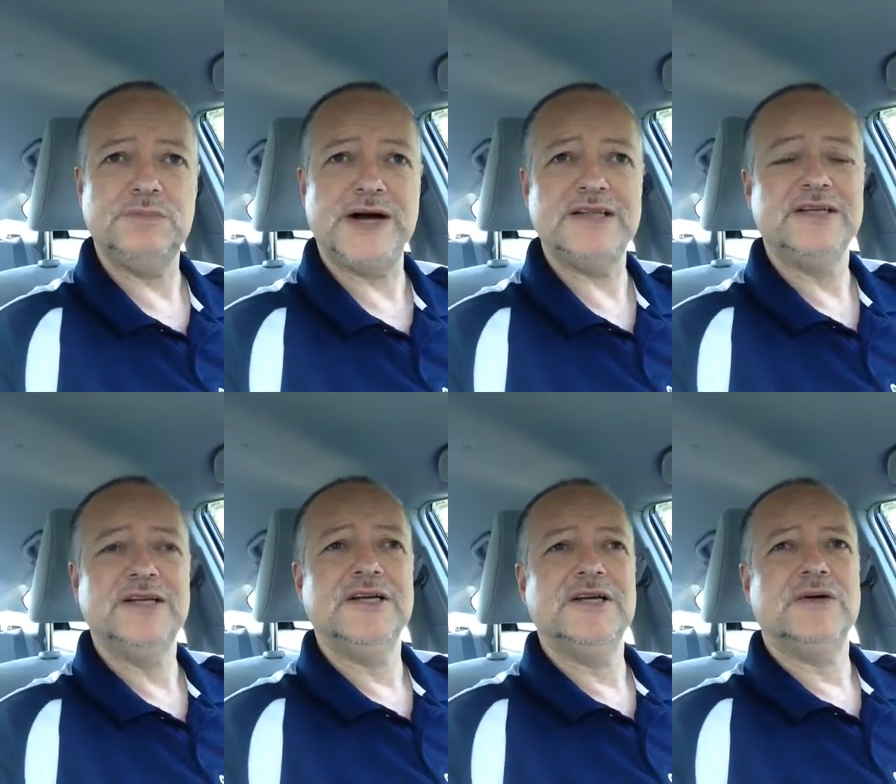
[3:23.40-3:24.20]
But
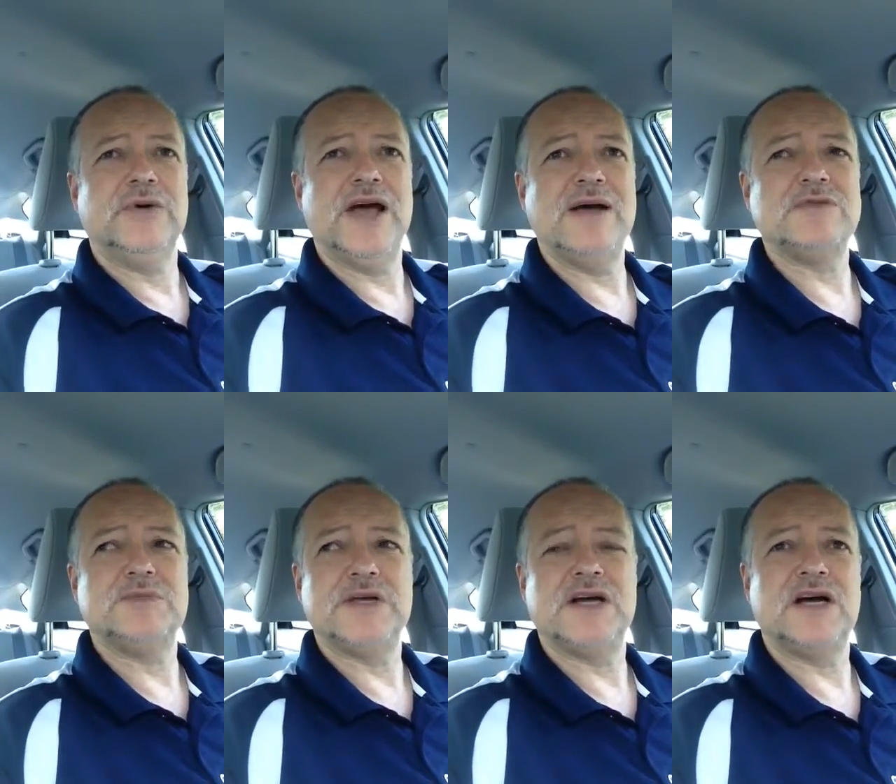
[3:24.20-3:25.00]
what
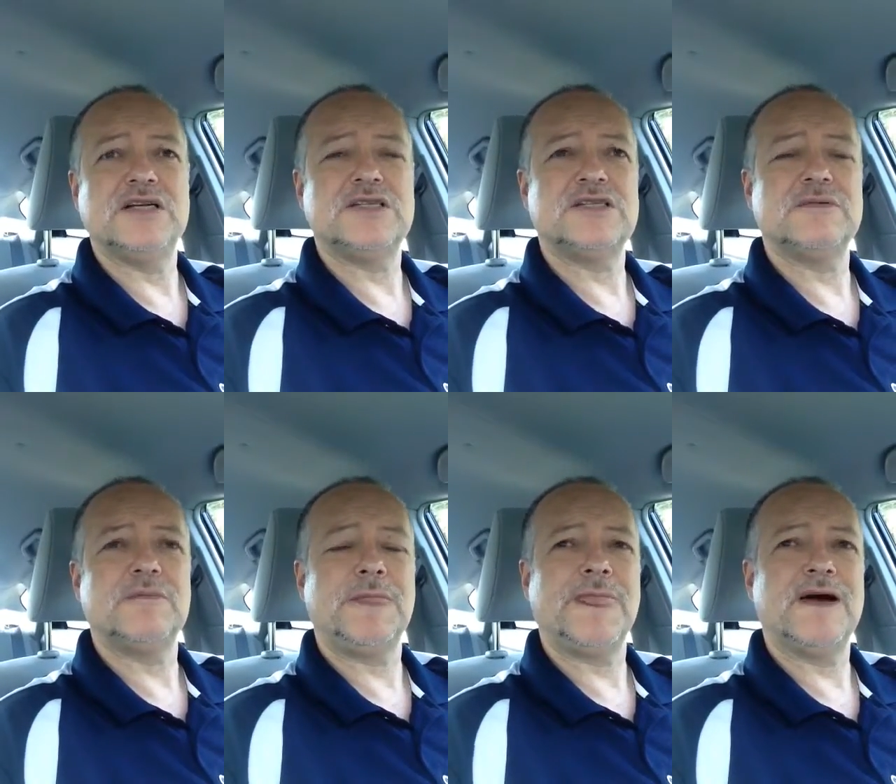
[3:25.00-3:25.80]
happens, because
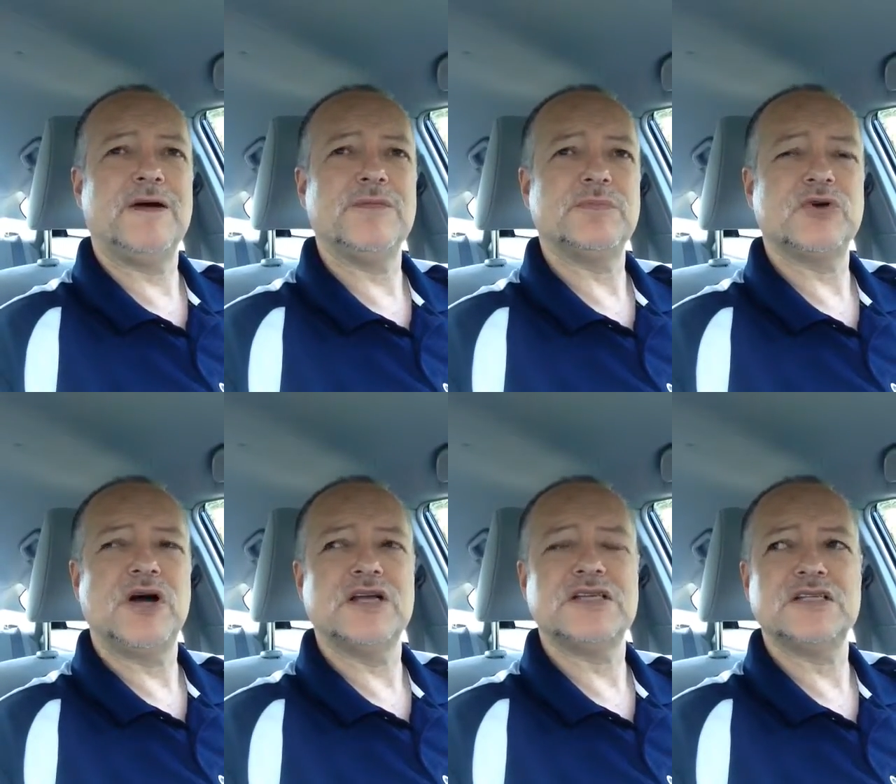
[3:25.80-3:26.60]
the
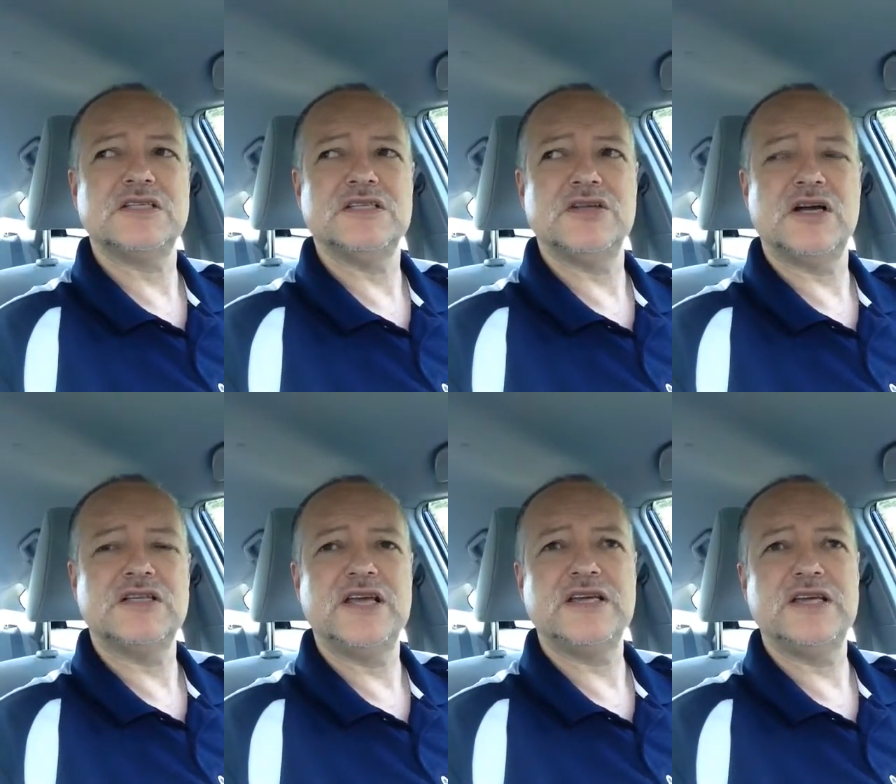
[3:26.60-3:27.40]
process is
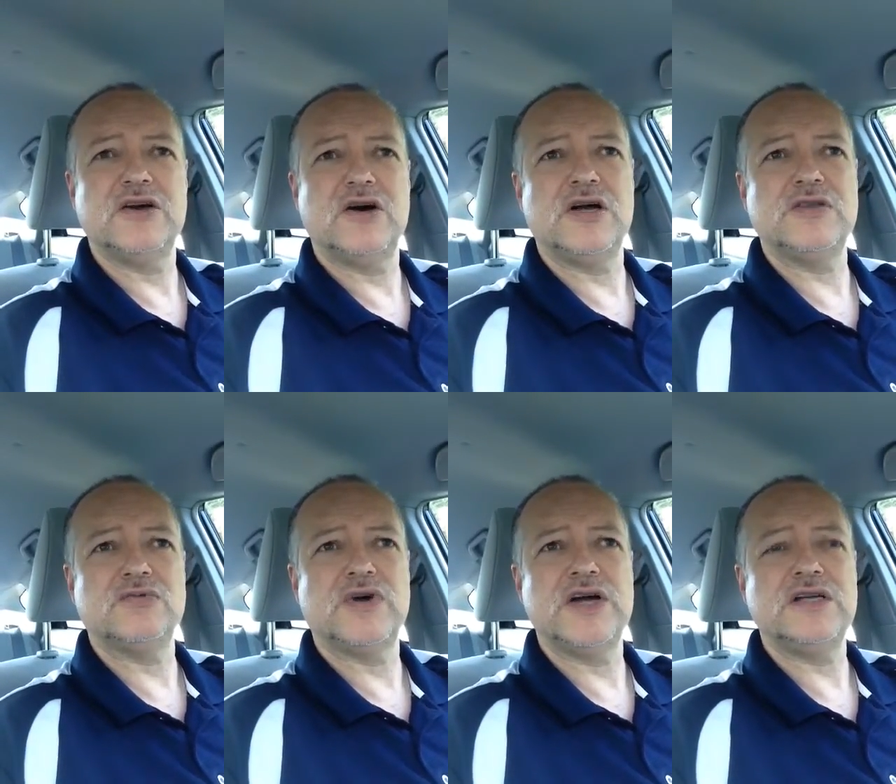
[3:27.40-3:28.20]
not taking on
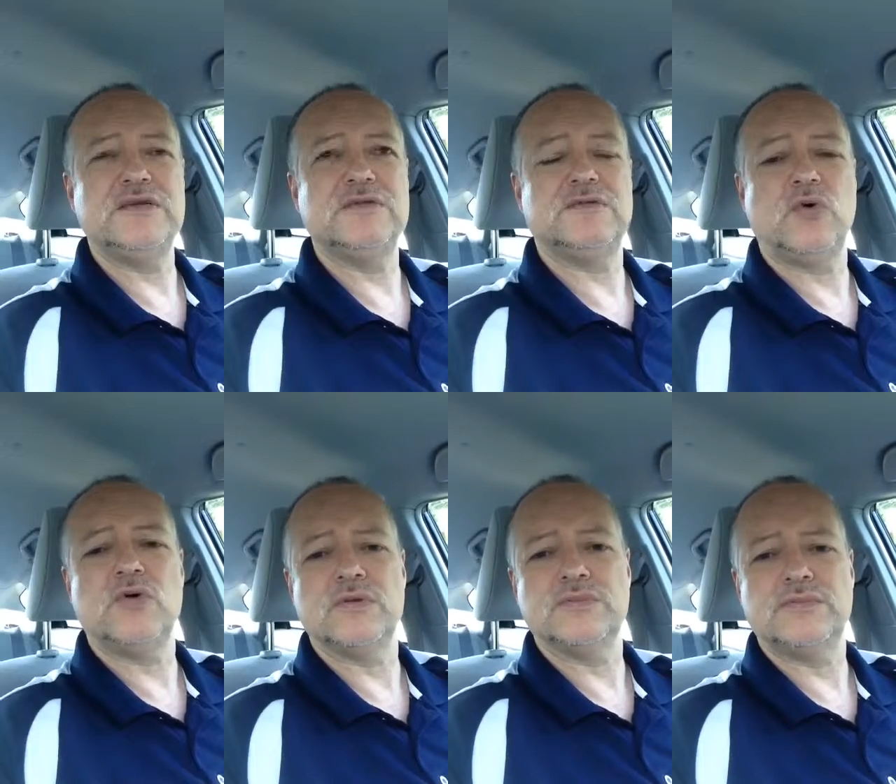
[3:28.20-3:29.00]
the right
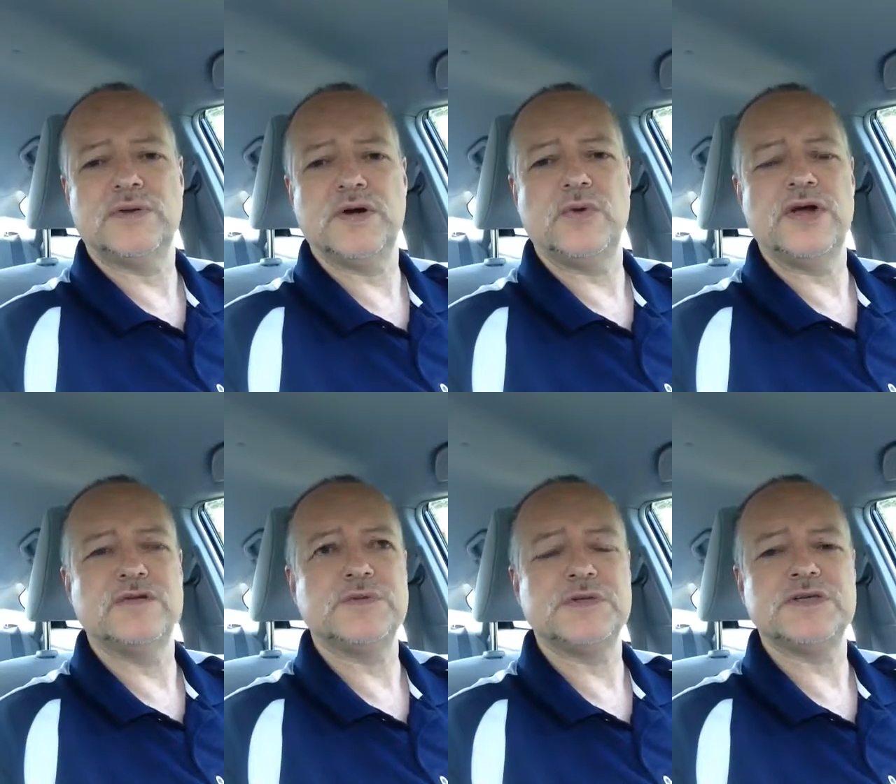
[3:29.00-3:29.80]
form by way
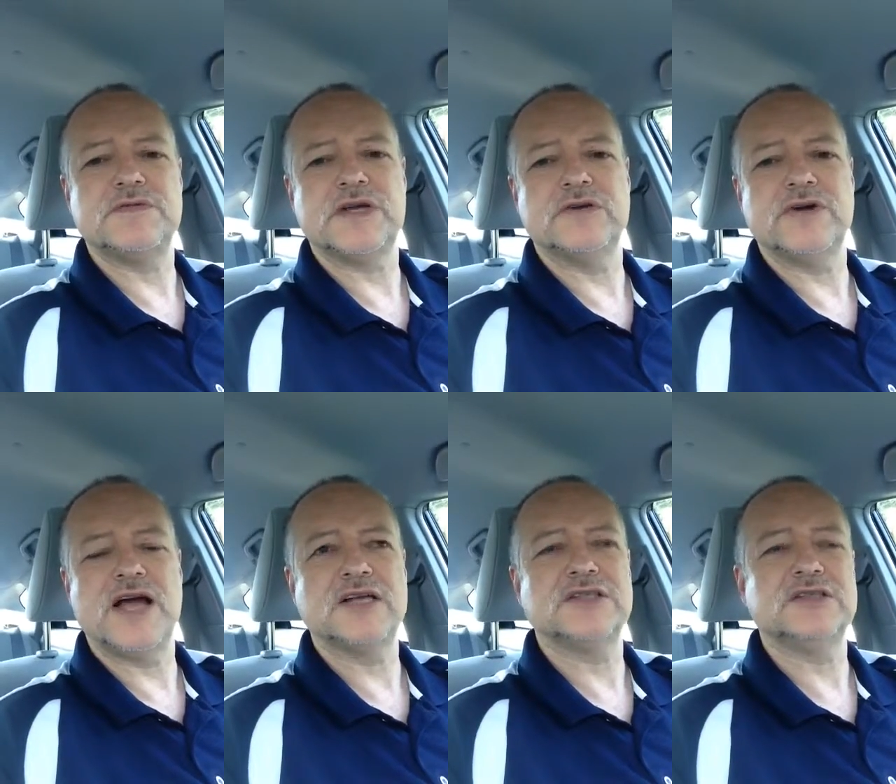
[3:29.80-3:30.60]
of specific
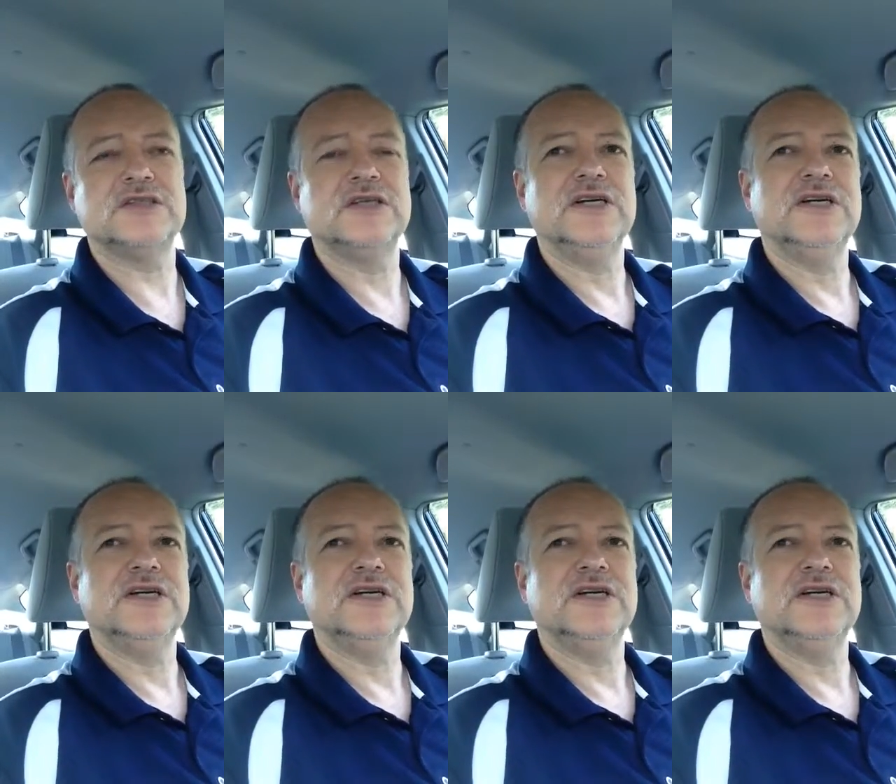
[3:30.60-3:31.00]
interactions,